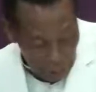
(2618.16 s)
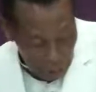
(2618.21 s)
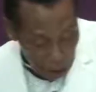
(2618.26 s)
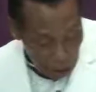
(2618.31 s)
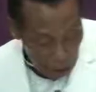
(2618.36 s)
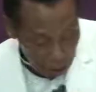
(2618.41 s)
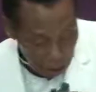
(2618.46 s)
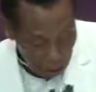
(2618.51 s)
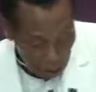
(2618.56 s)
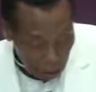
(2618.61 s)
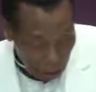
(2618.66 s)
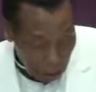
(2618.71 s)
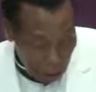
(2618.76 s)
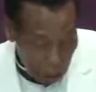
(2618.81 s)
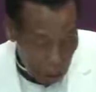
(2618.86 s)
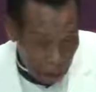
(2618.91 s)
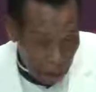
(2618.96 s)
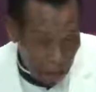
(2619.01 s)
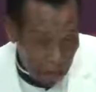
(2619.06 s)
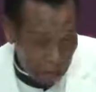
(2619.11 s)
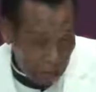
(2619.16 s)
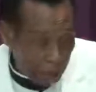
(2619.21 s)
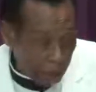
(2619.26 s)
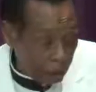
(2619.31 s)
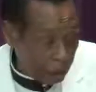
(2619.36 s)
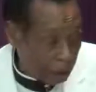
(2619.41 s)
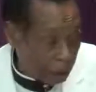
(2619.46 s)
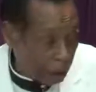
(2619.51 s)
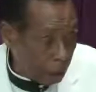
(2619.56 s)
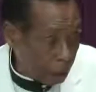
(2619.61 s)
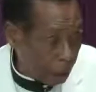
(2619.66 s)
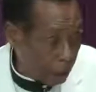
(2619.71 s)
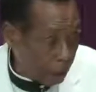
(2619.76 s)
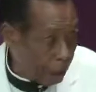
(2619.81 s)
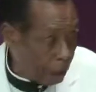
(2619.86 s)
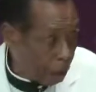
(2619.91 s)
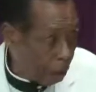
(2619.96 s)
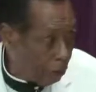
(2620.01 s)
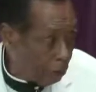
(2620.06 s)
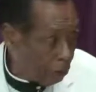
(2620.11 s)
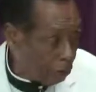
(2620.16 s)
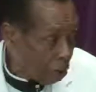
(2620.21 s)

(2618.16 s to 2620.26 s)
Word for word: chapter 1, verse 3,